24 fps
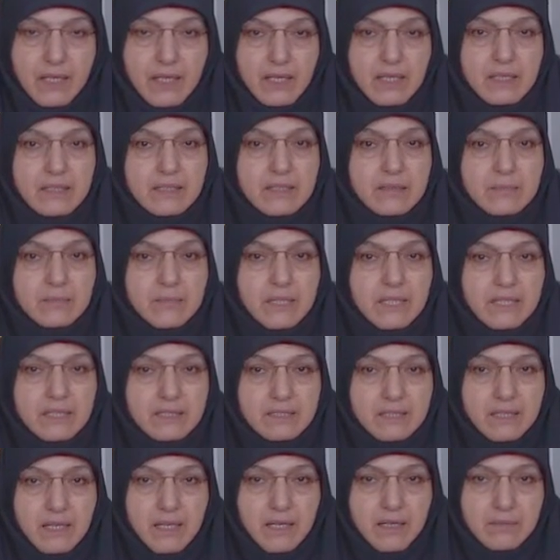In the
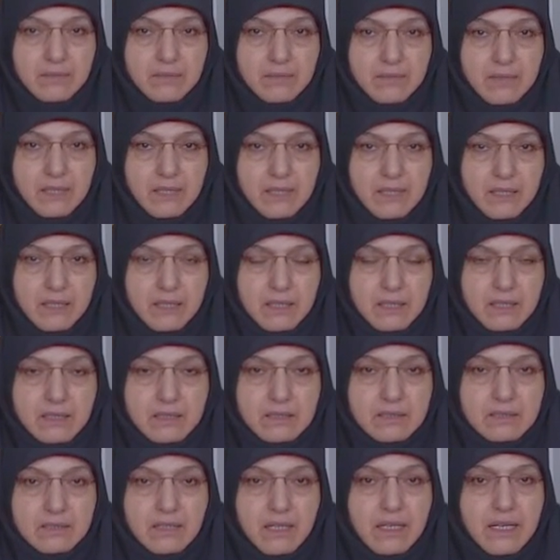meantime,
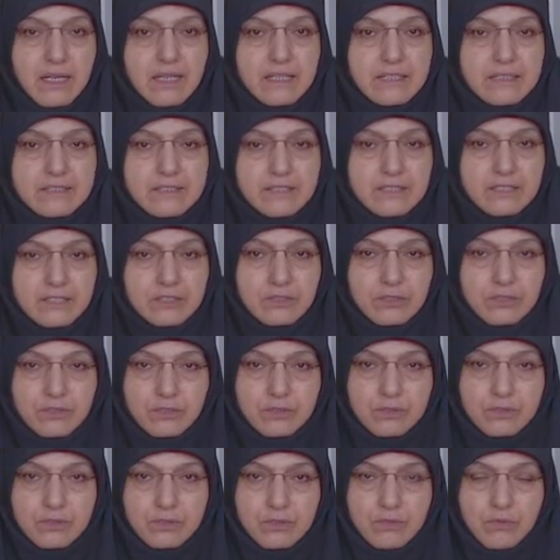relating to
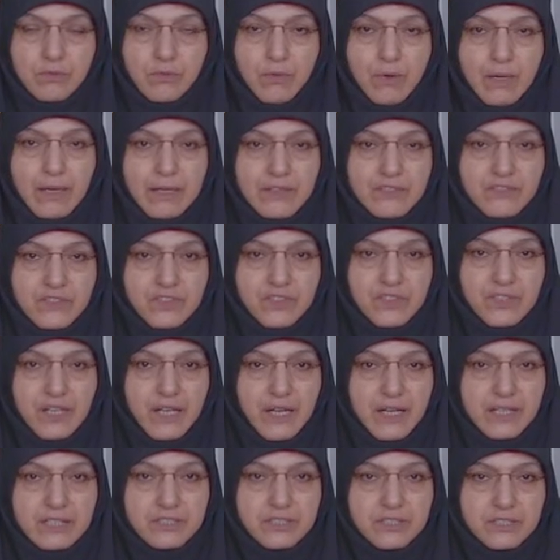the voluntary
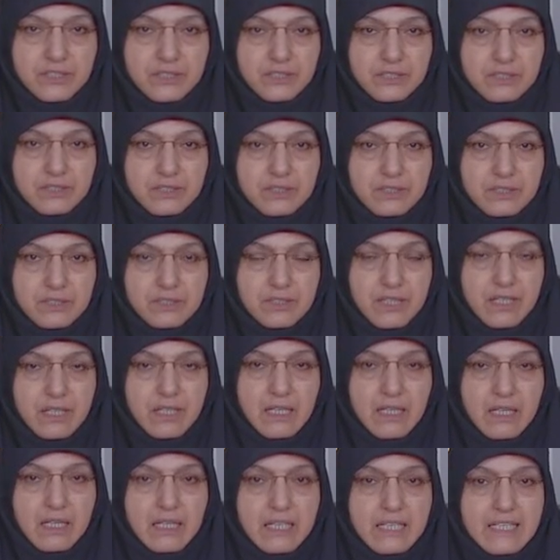actions,
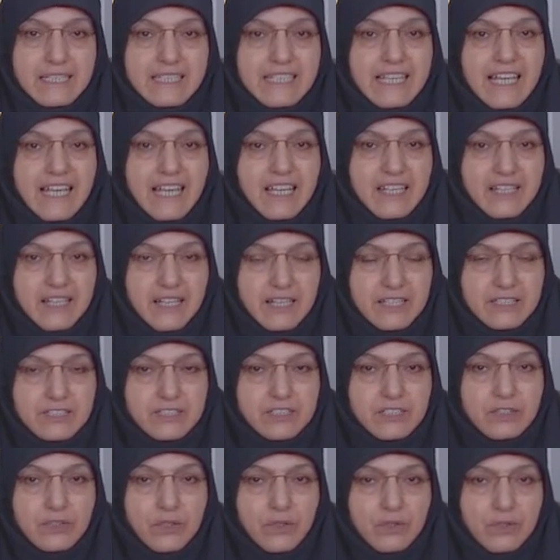in
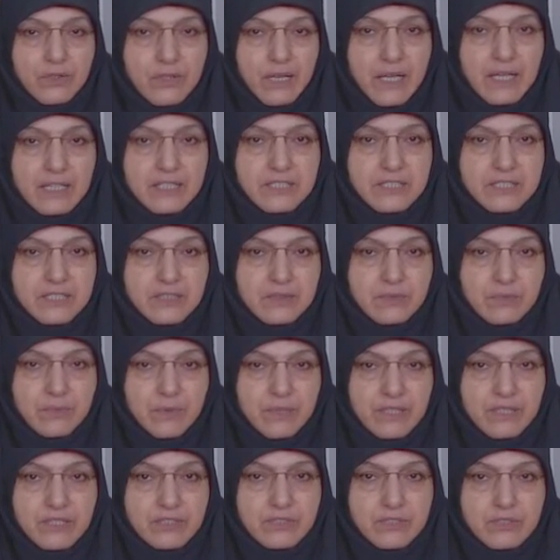energy connection
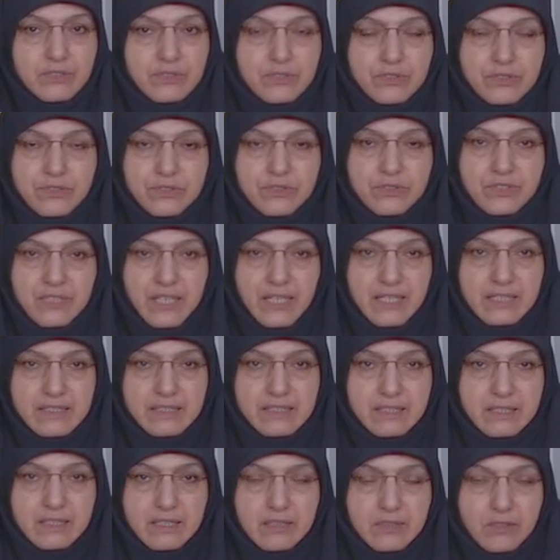with the chosen
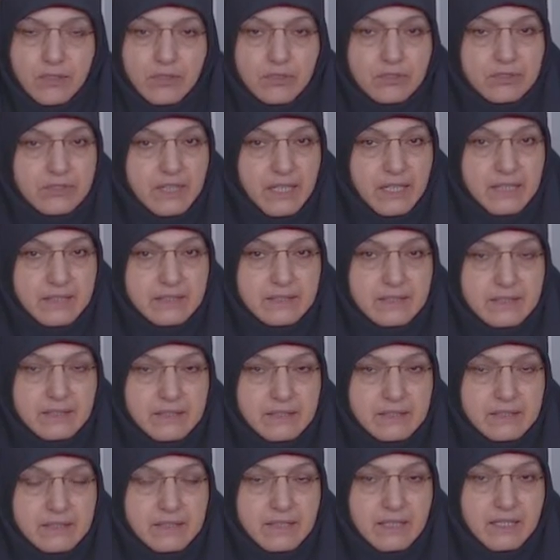deity or
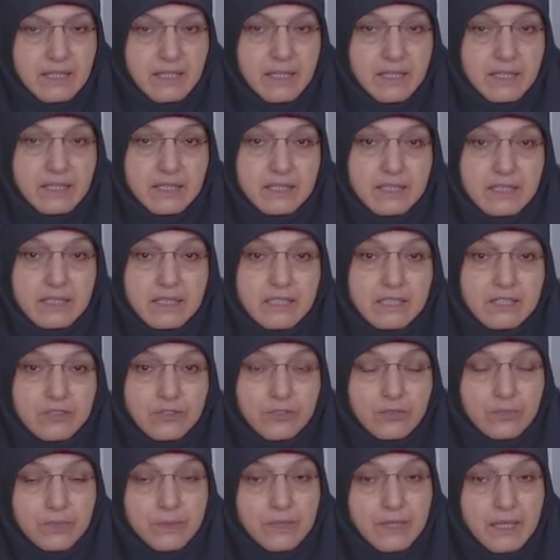deities need
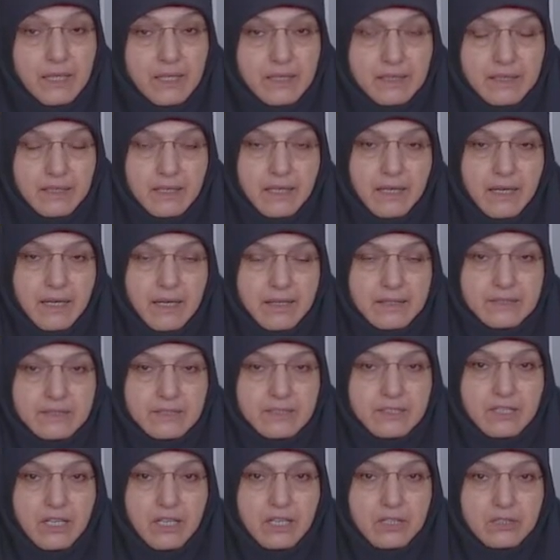to be
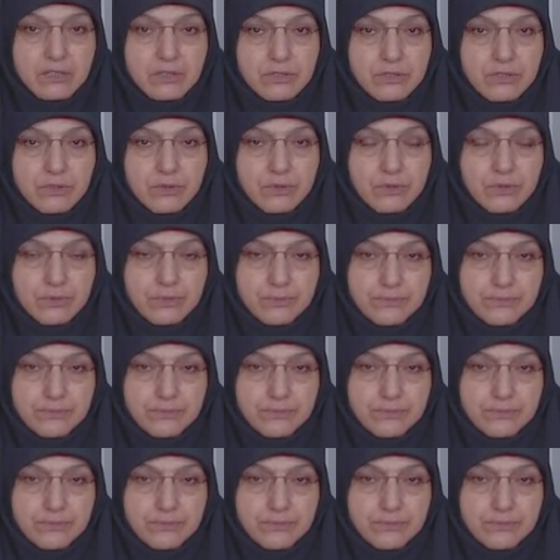analyzed too.